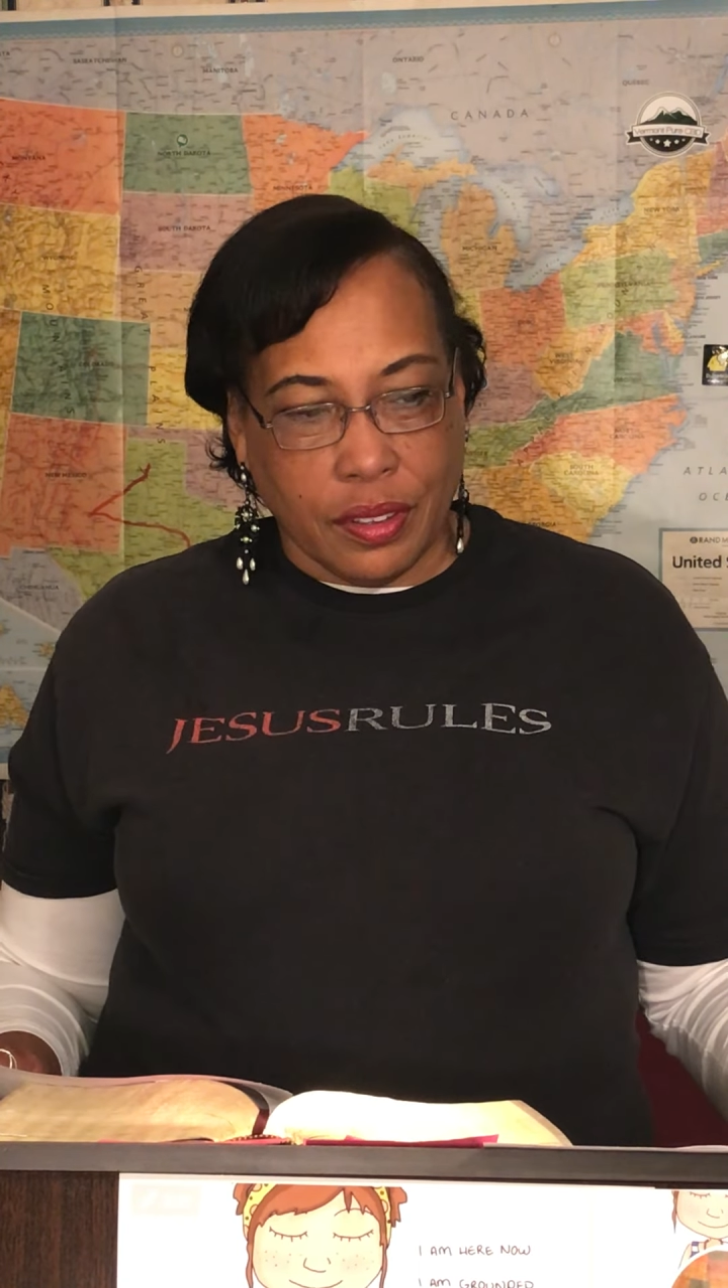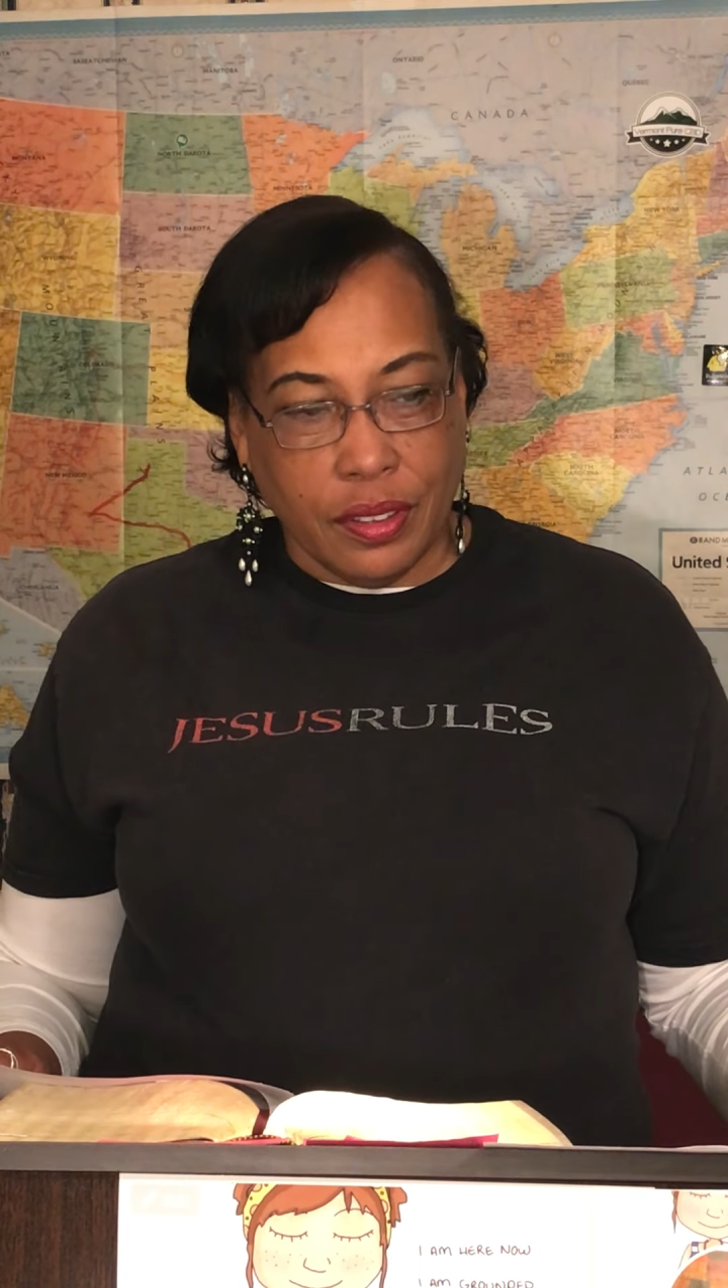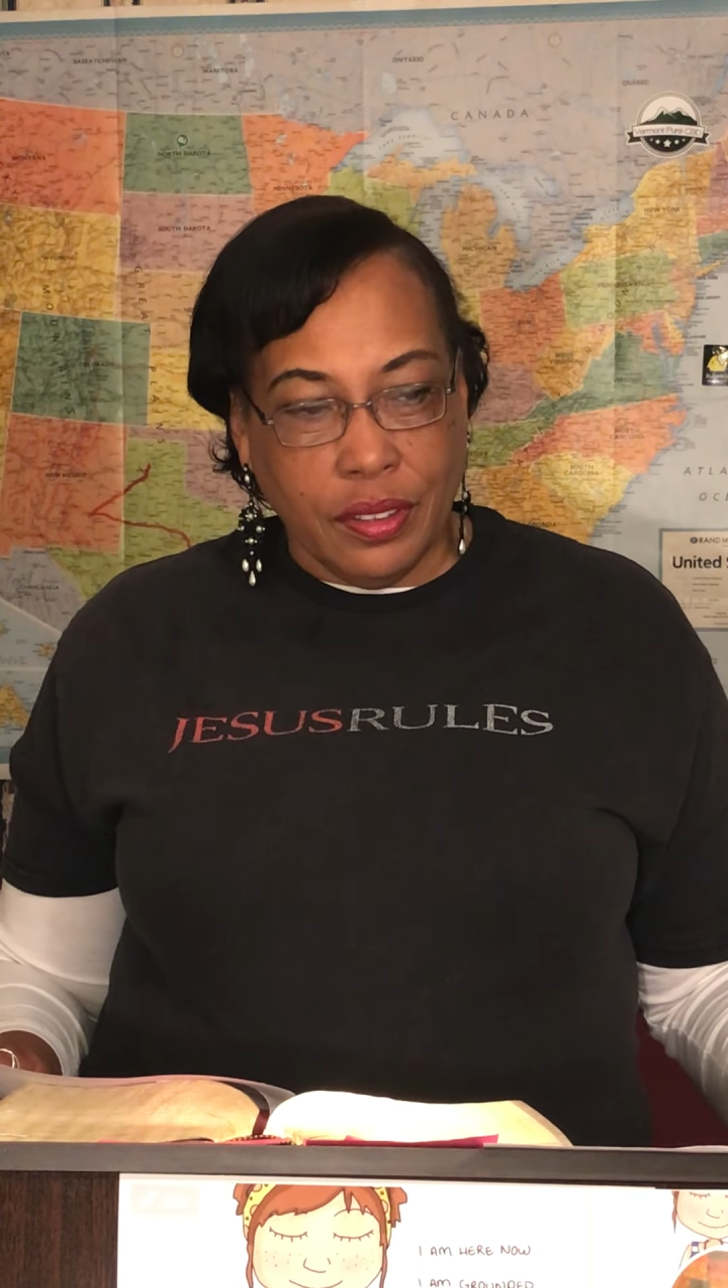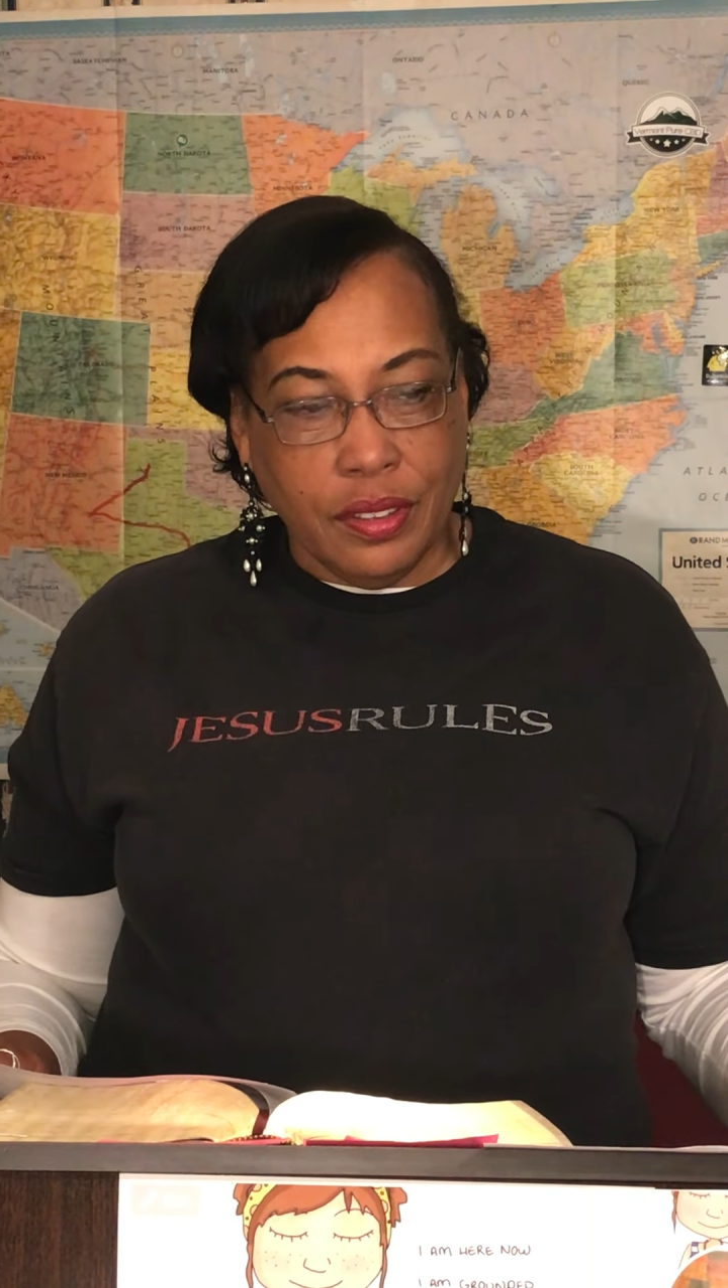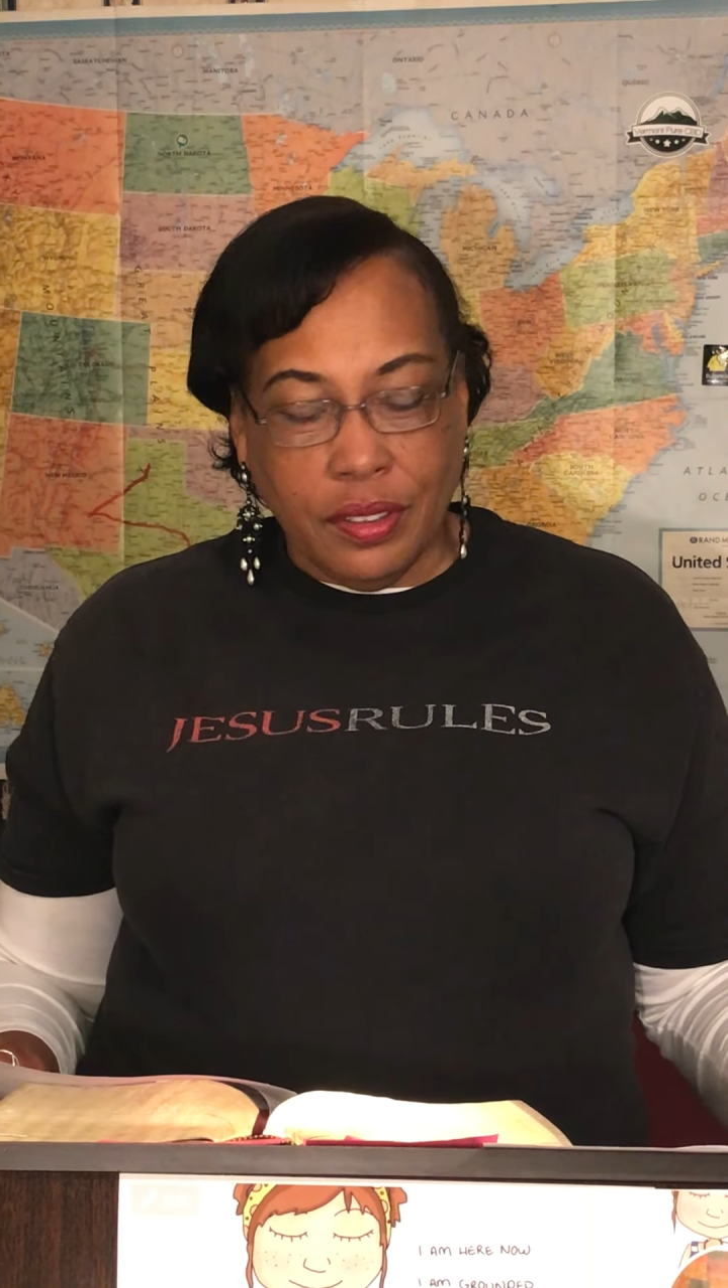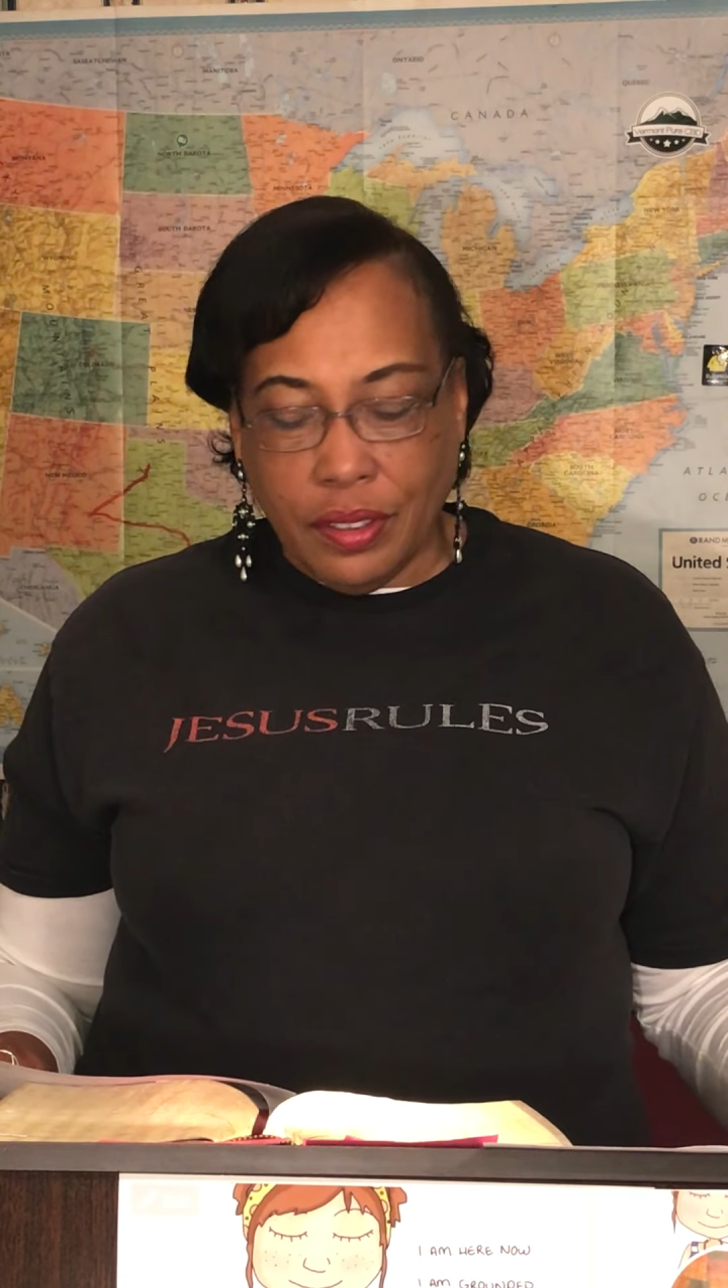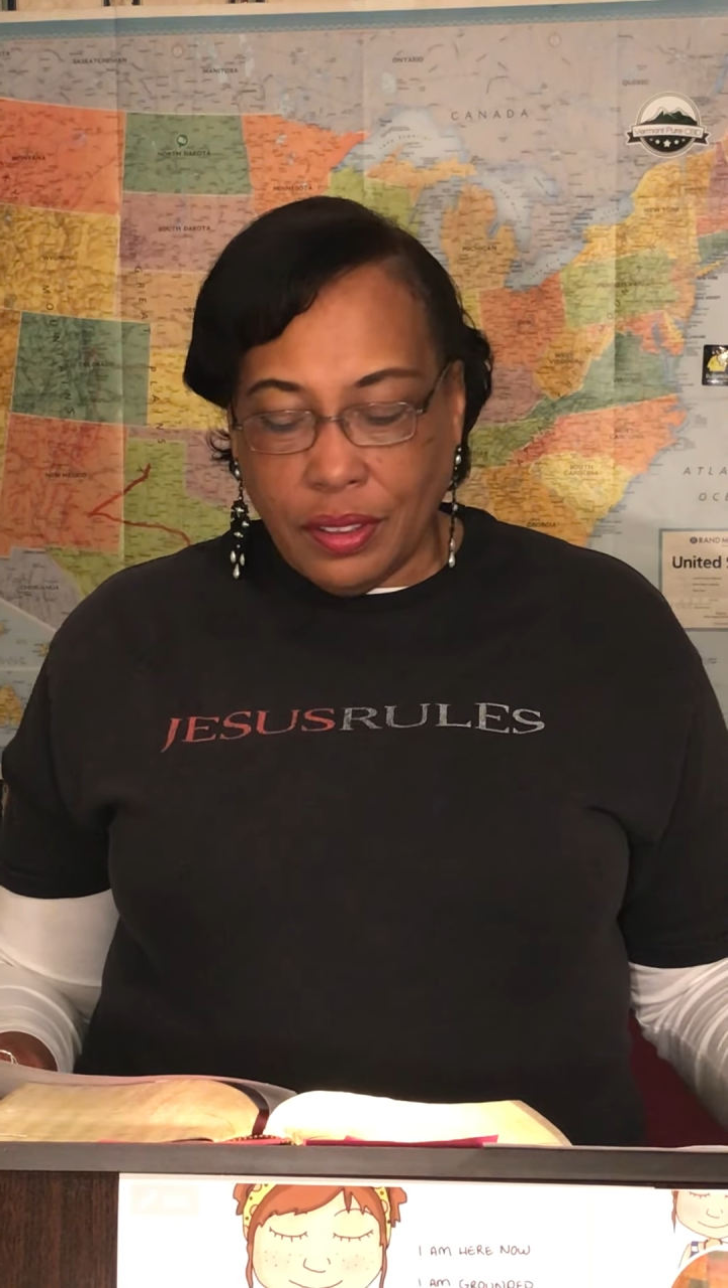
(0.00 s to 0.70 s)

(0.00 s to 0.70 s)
English